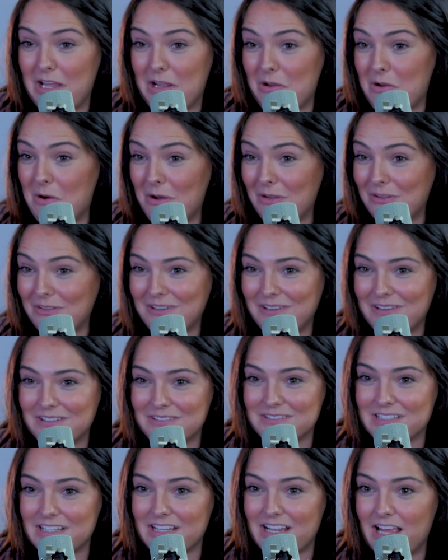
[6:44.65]
called her and I
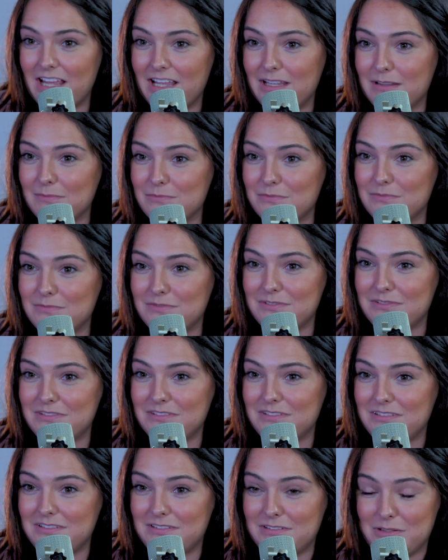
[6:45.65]
was like, I am
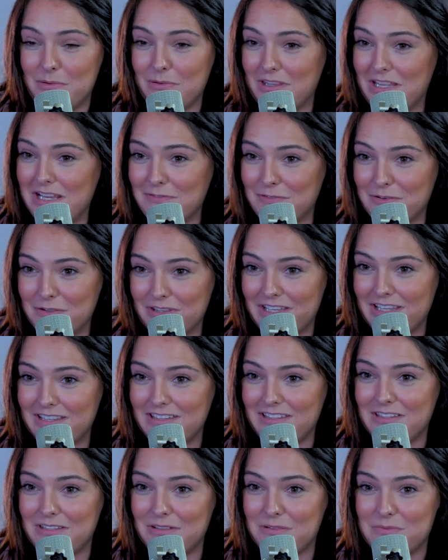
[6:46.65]
so thankful that
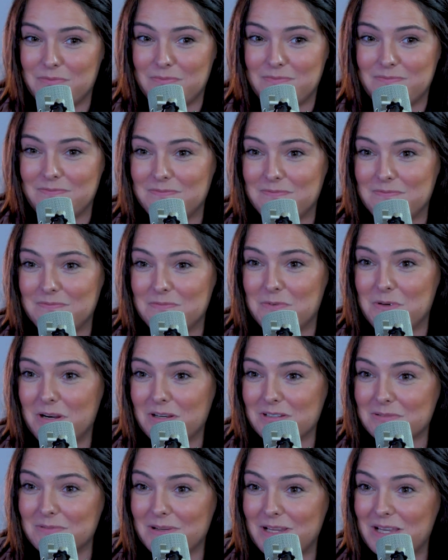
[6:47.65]
you
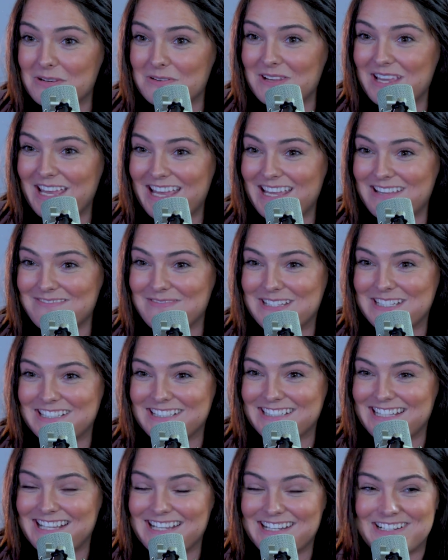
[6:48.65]
walked away okay,
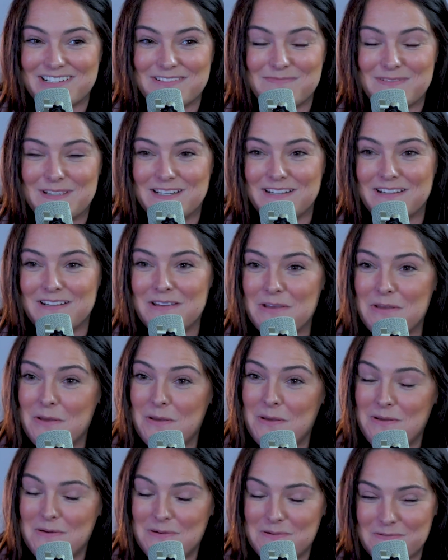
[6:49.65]
because that could have been
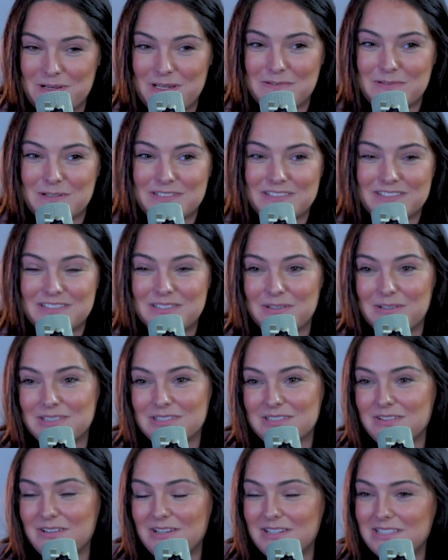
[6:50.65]
way worse. So
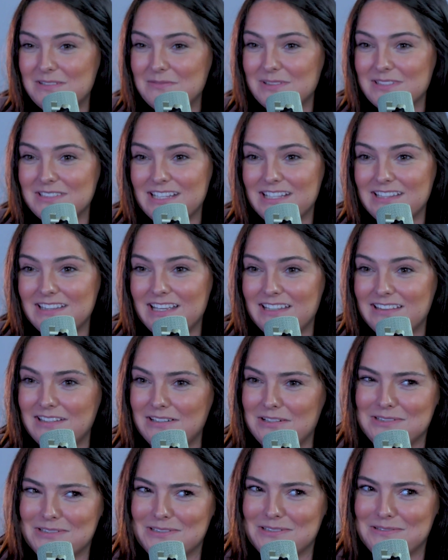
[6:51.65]
it's crazy ones like that
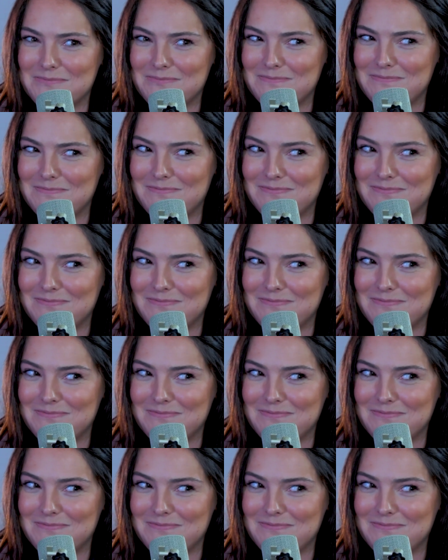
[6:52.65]
also